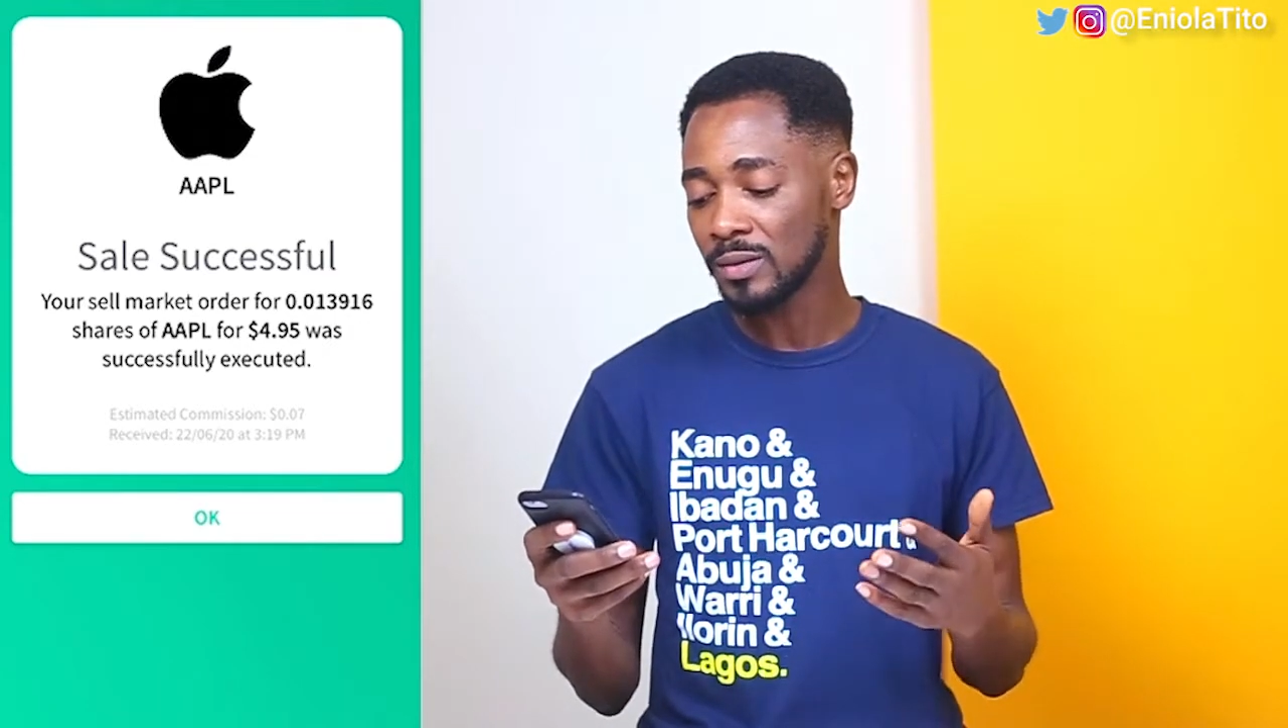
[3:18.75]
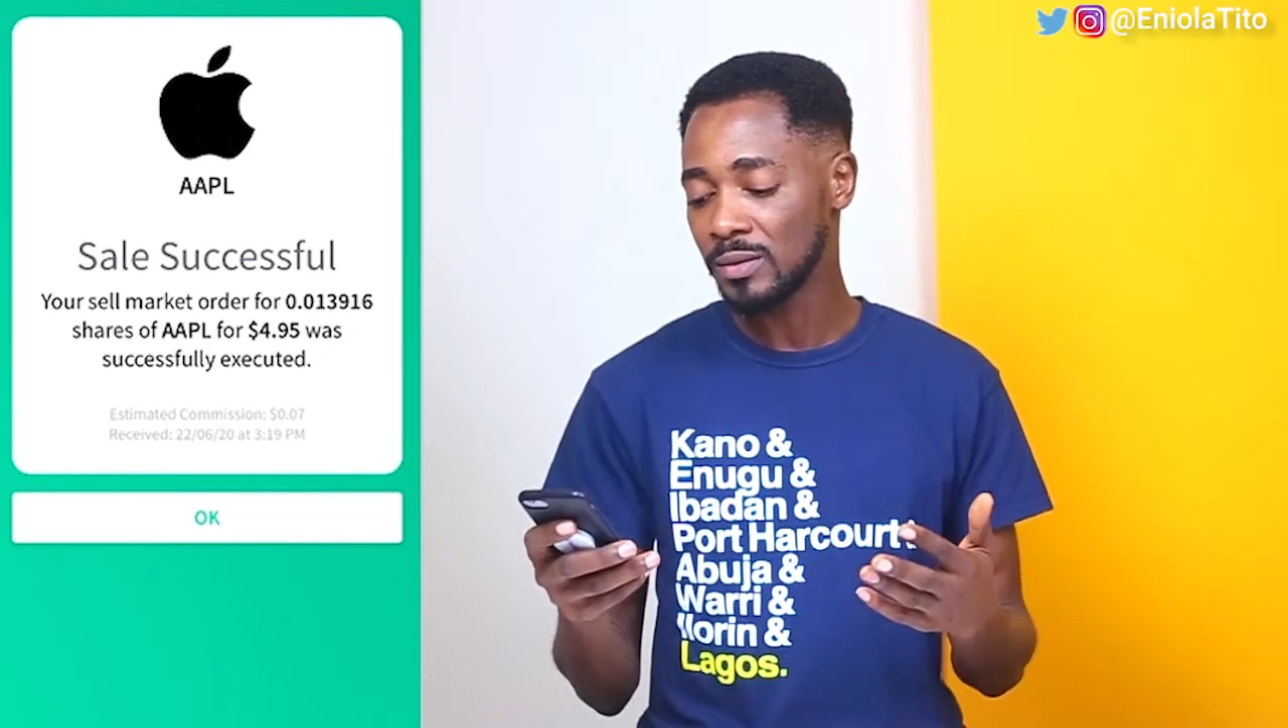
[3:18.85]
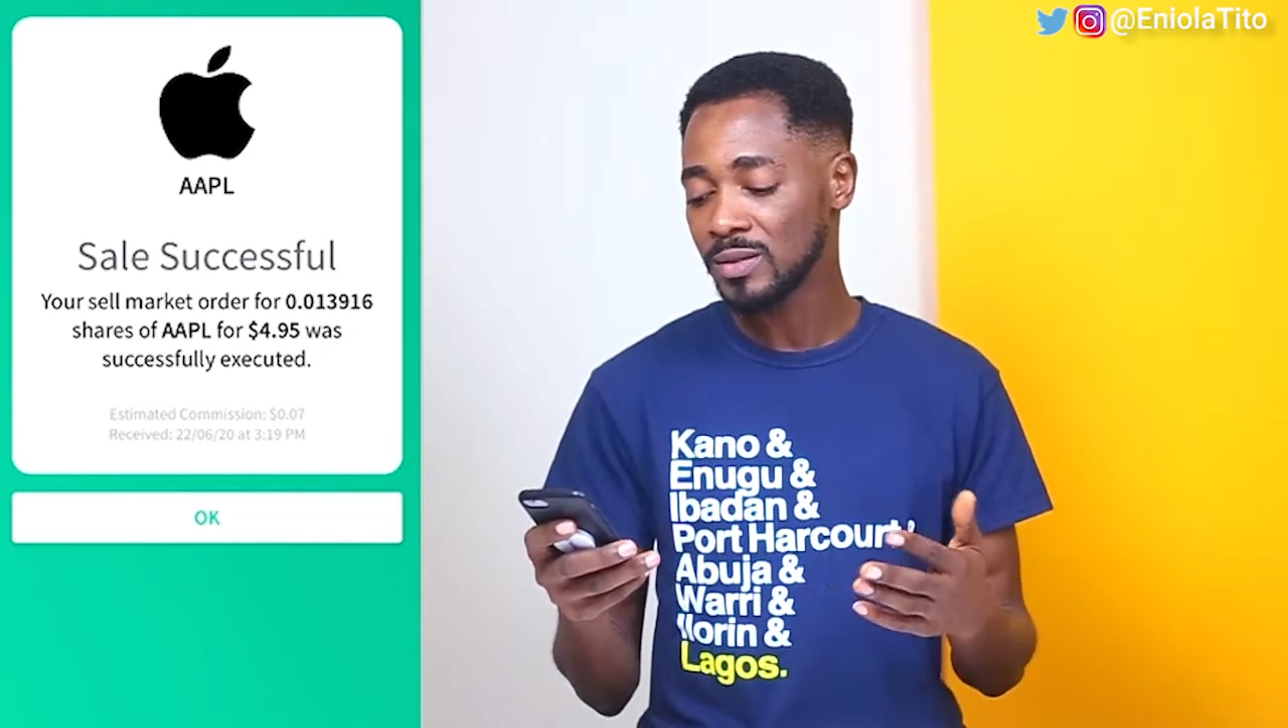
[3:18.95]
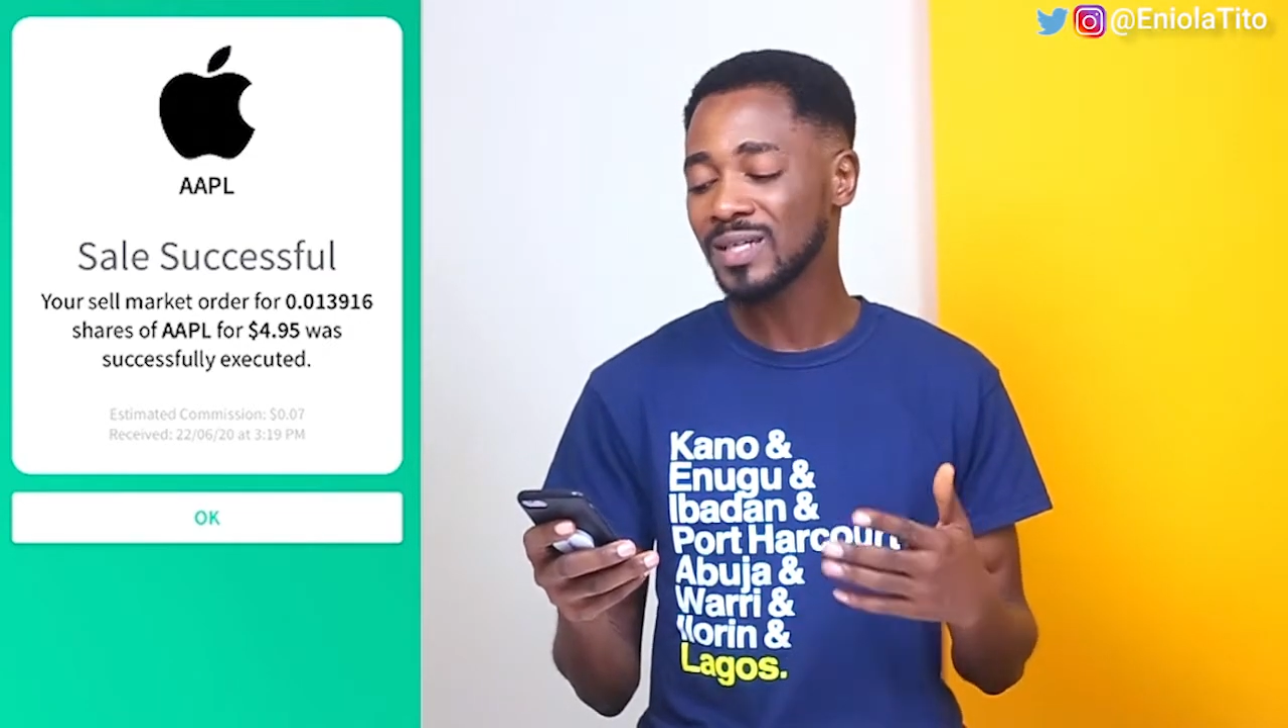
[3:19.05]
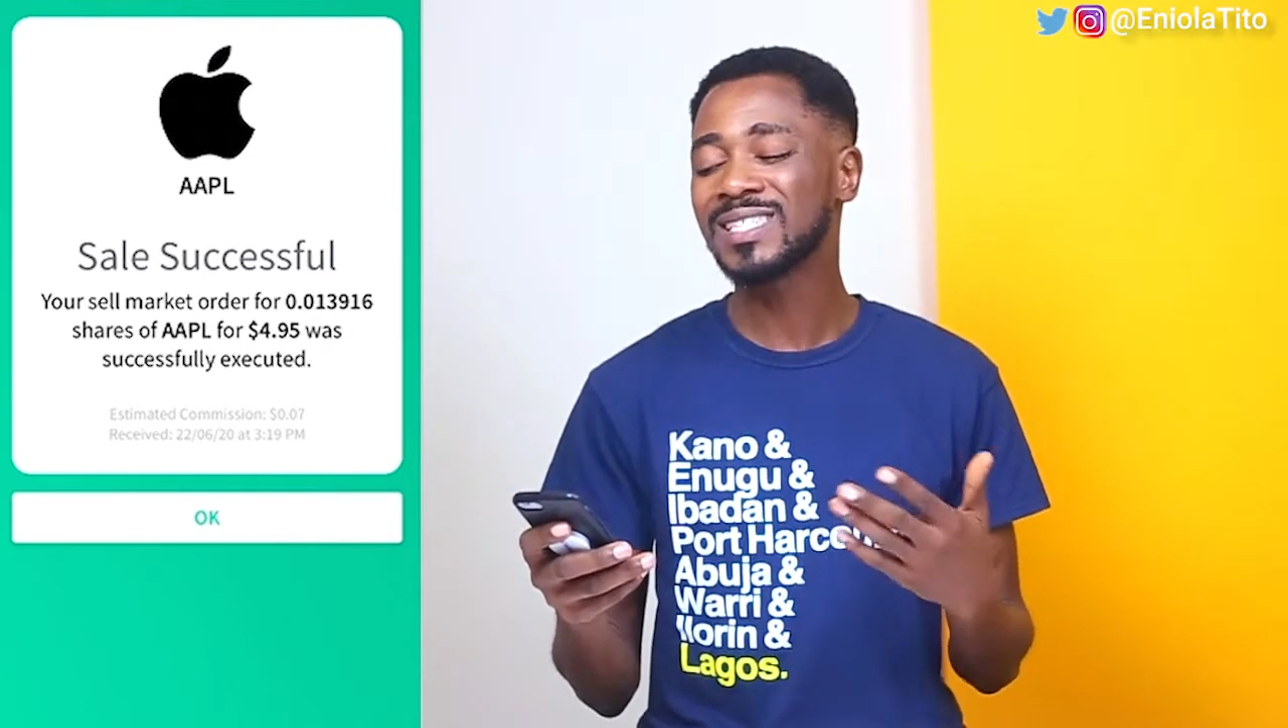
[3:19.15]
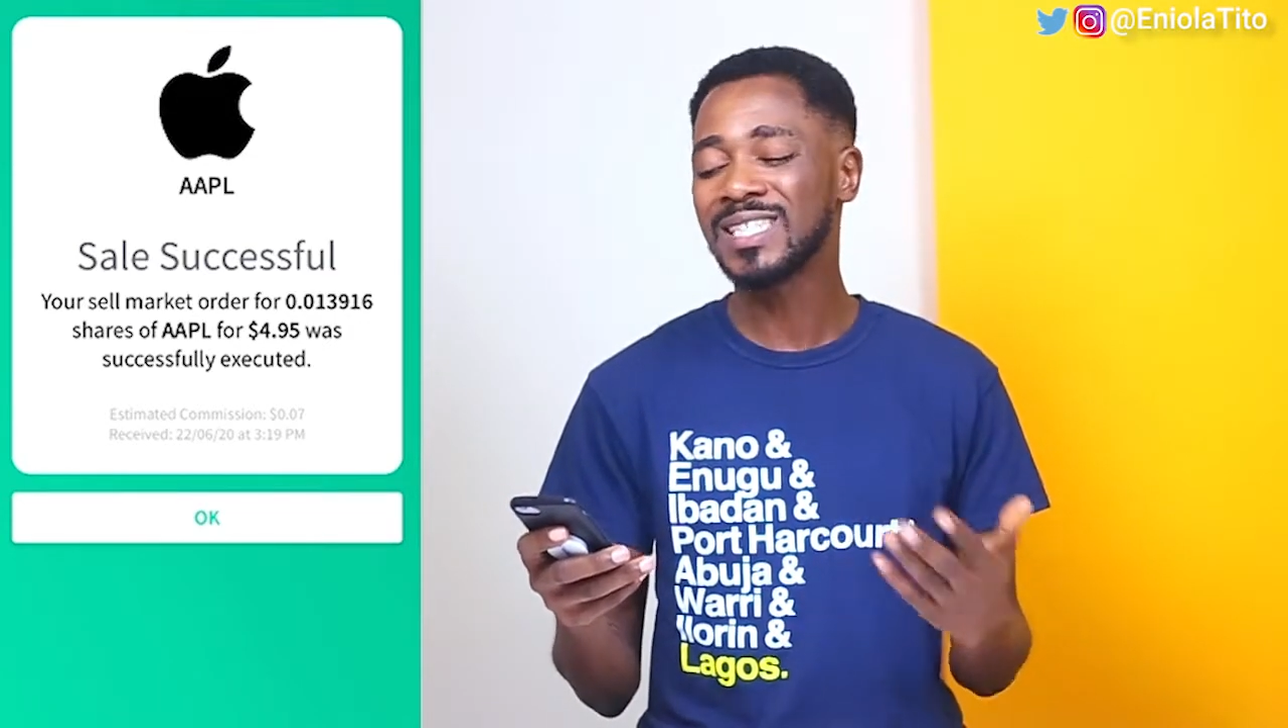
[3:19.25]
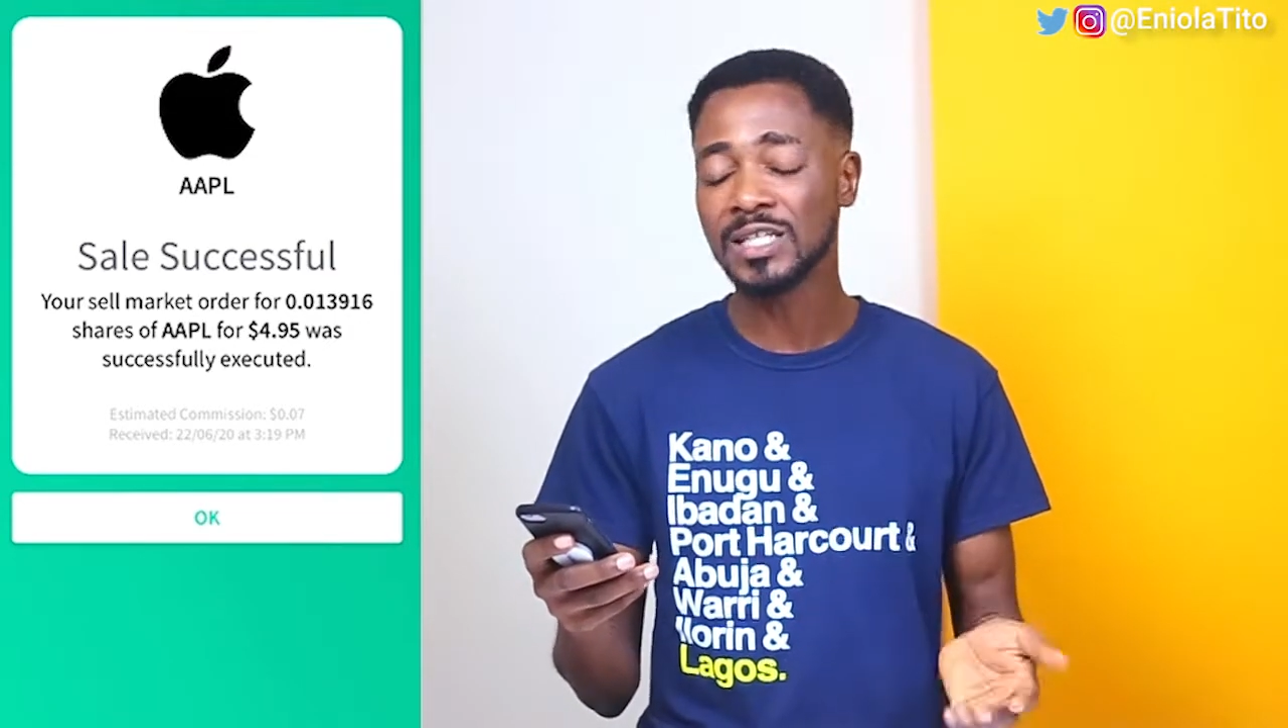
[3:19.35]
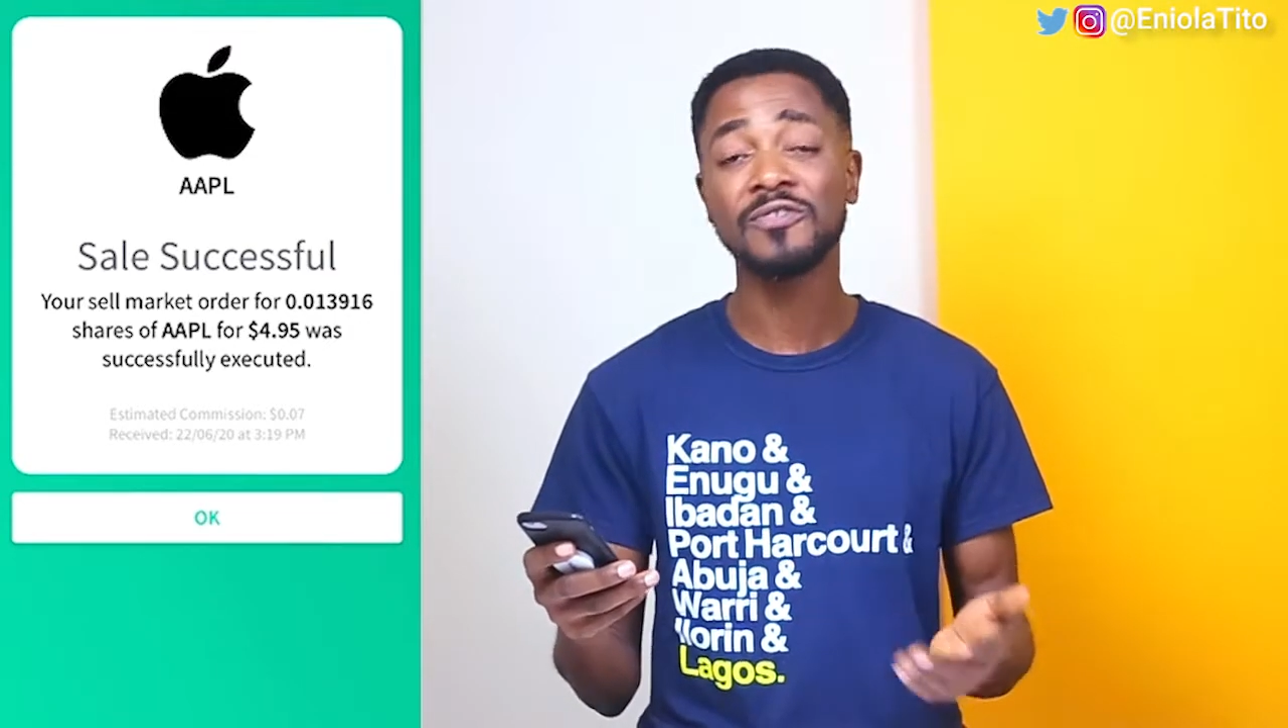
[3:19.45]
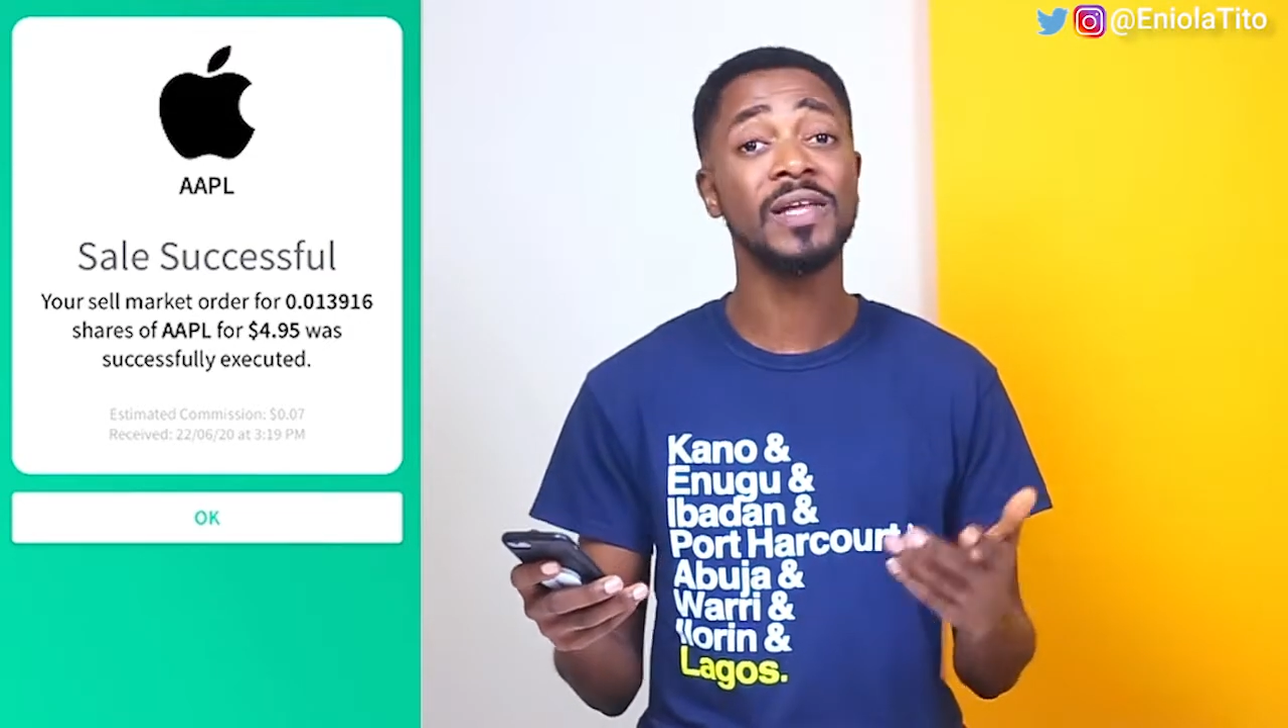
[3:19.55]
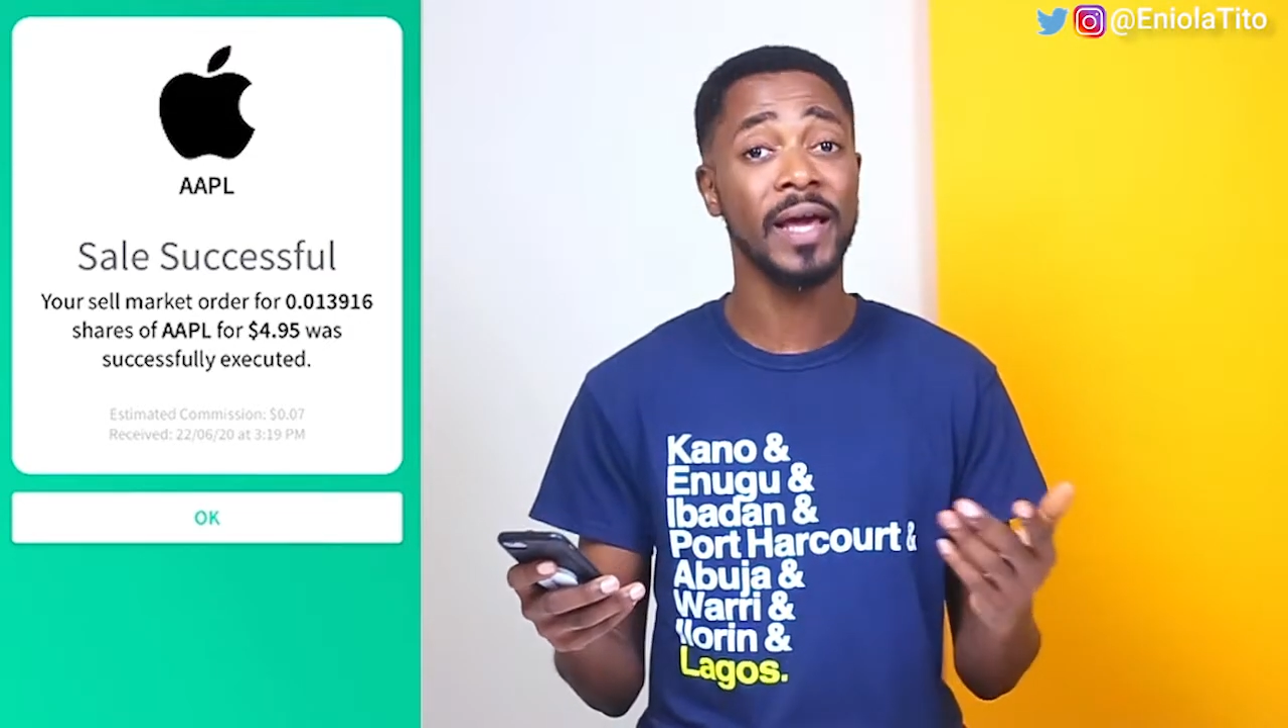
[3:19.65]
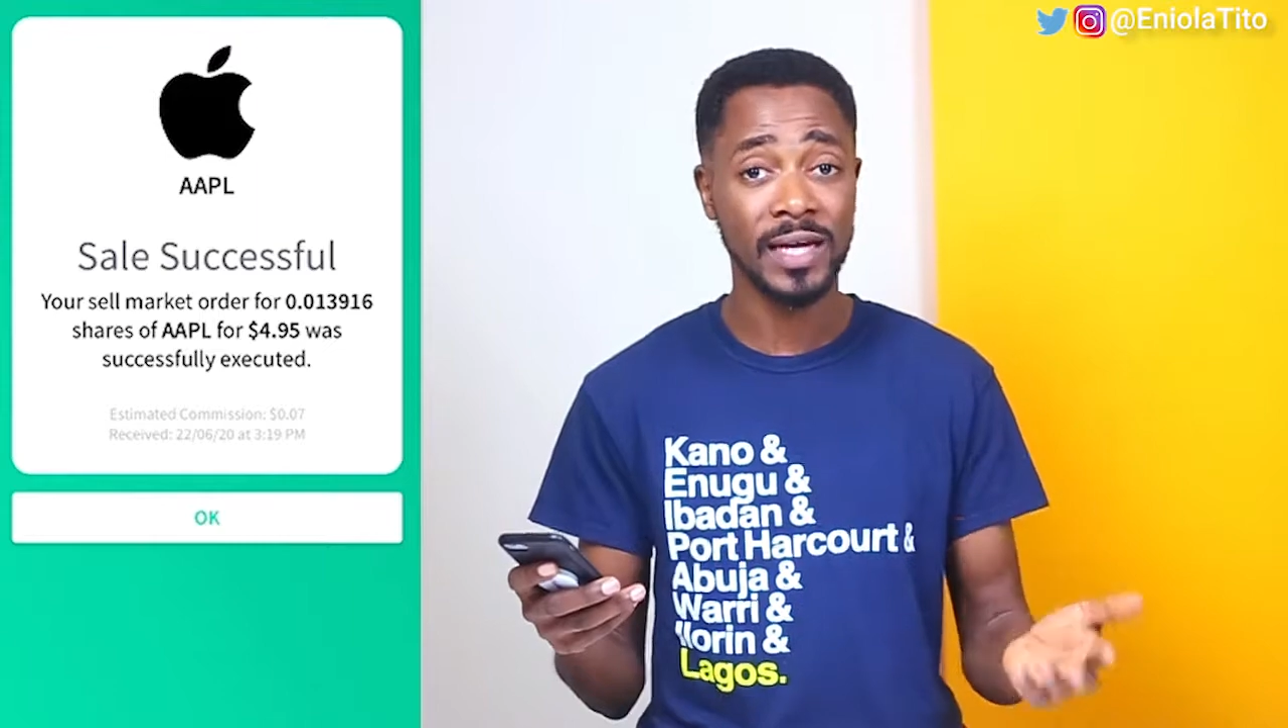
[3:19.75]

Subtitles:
successfully